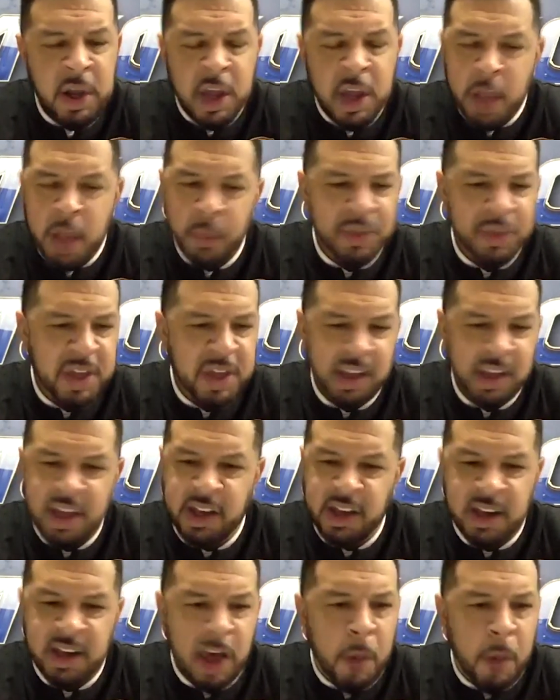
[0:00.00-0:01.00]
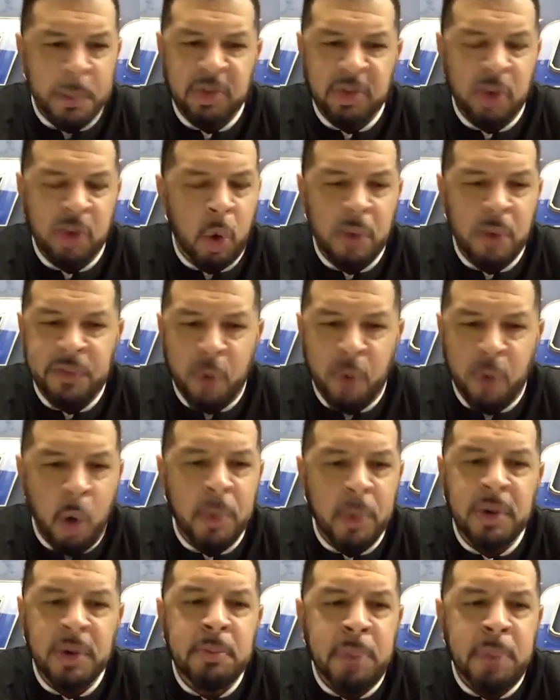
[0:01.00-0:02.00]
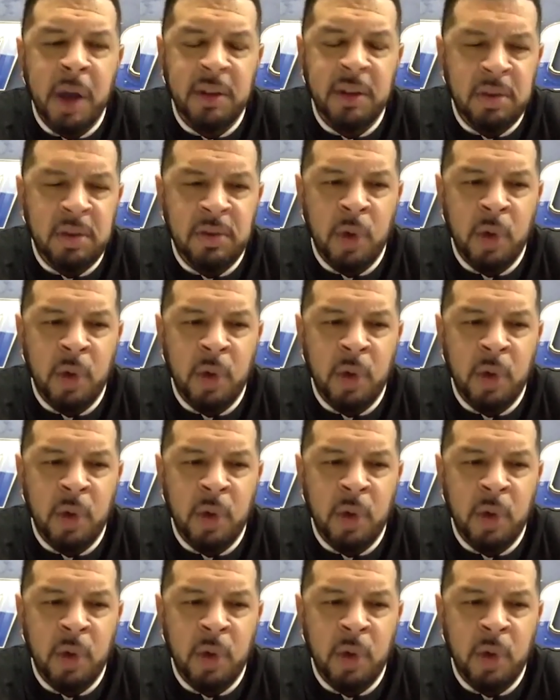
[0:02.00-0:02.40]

And we think he can help us going forward. But